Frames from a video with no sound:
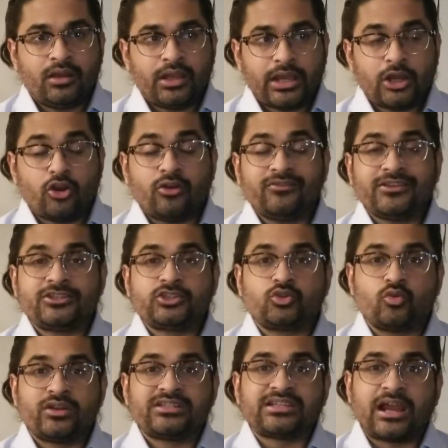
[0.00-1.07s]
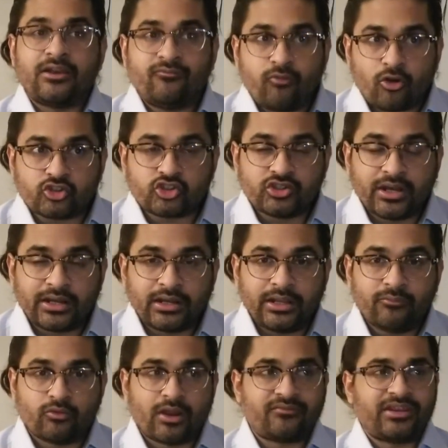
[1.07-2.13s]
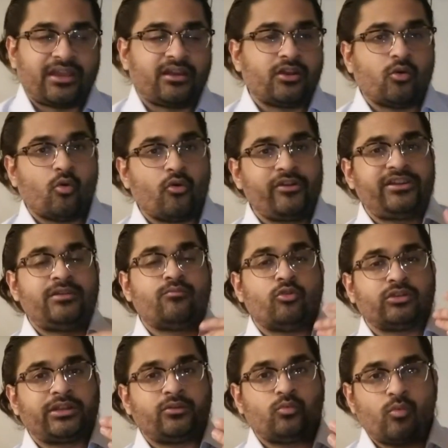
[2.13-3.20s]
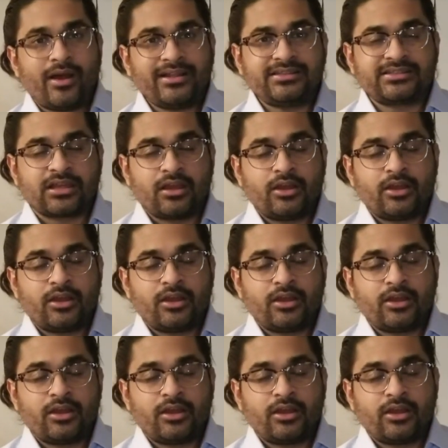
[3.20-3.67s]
A lot of the students, unfortunately, would have taken an OET more than once.